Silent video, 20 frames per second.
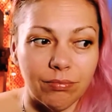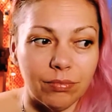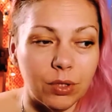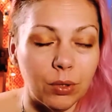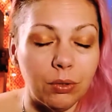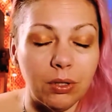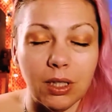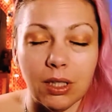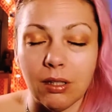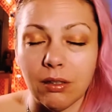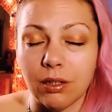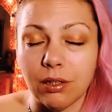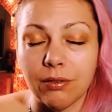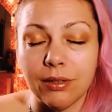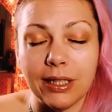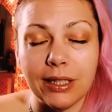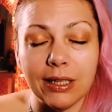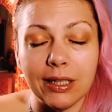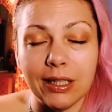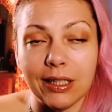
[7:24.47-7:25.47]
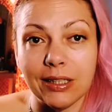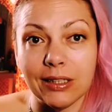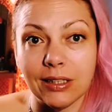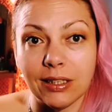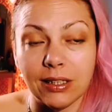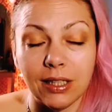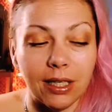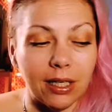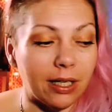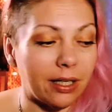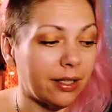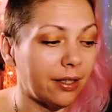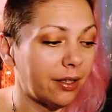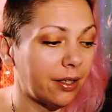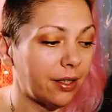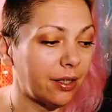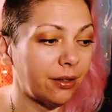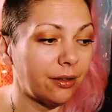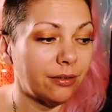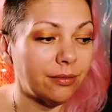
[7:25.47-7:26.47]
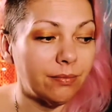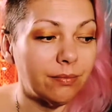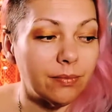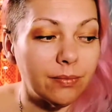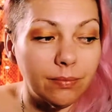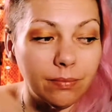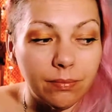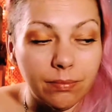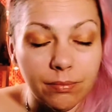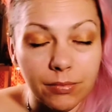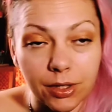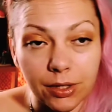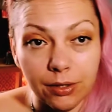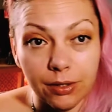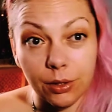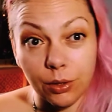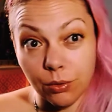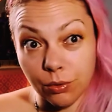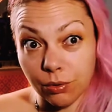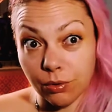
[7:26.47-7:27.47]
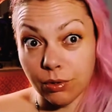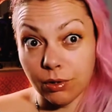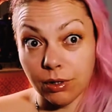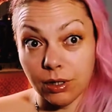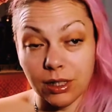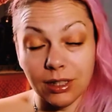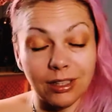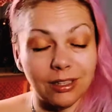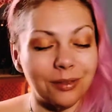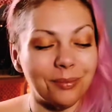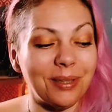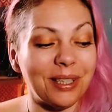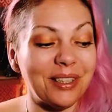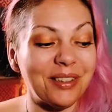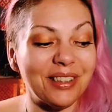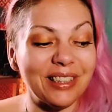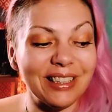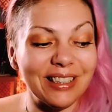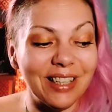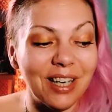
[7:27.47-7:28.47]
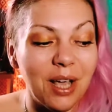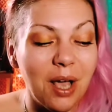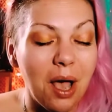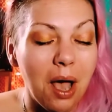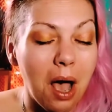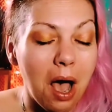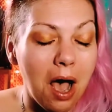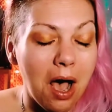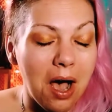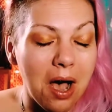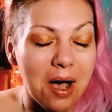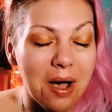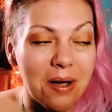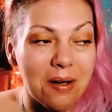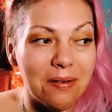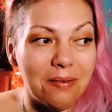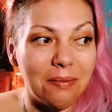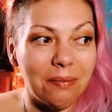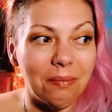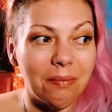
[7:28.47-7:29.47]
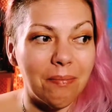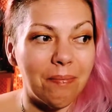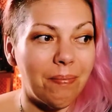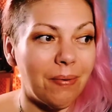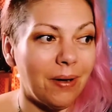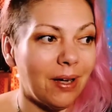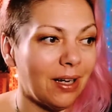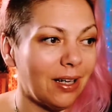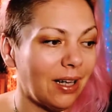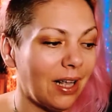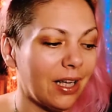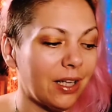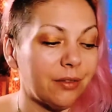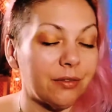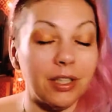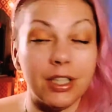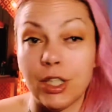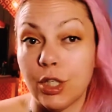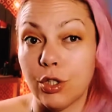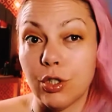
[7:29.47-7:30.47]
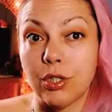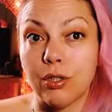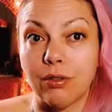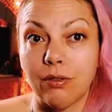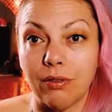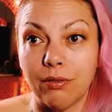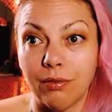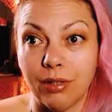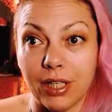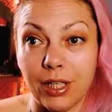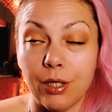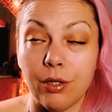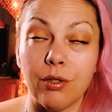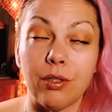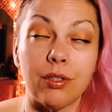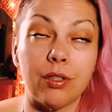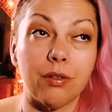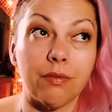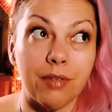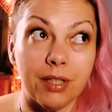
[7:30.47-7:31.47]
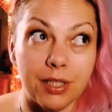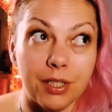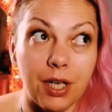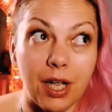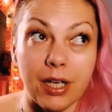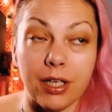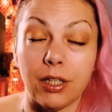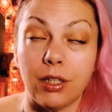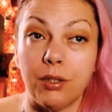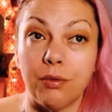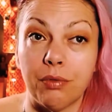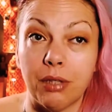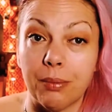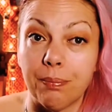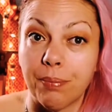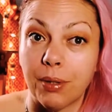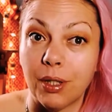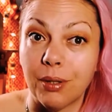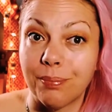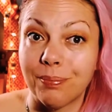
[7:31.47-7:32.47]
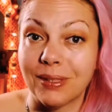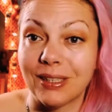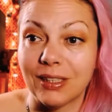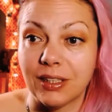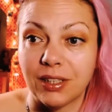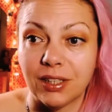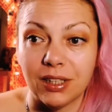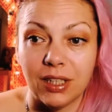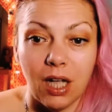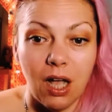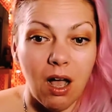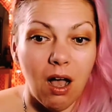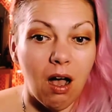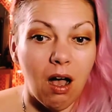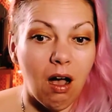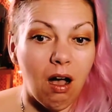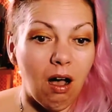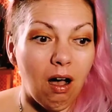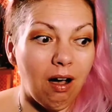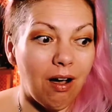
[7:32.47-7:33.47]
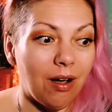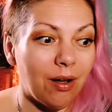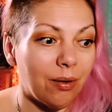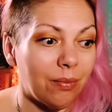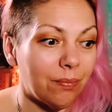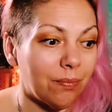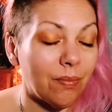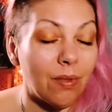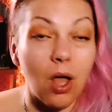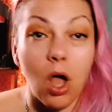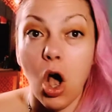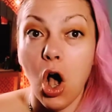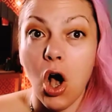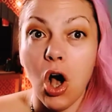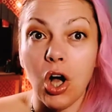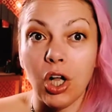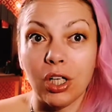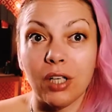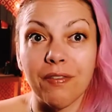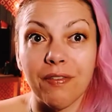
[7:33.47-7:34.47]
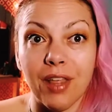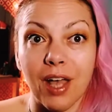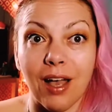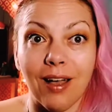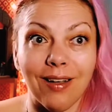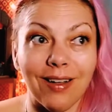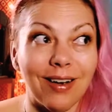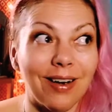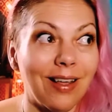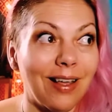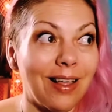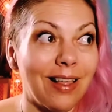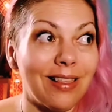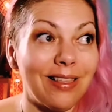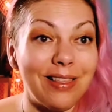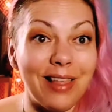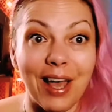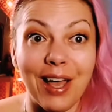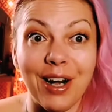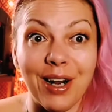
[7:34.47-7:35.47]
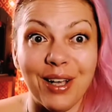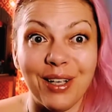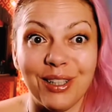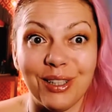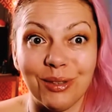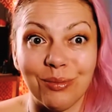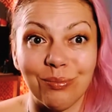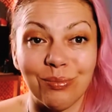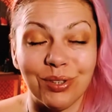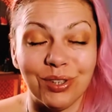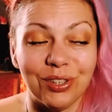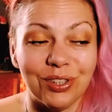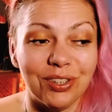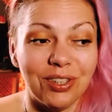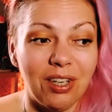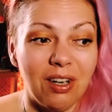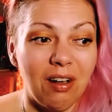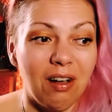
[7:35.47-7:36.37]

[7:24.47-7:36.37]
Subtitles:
do a little green things today, you know? I'm gonna do, this is my green, but like reduce, reuse, recycle, repurpose, all of that helps.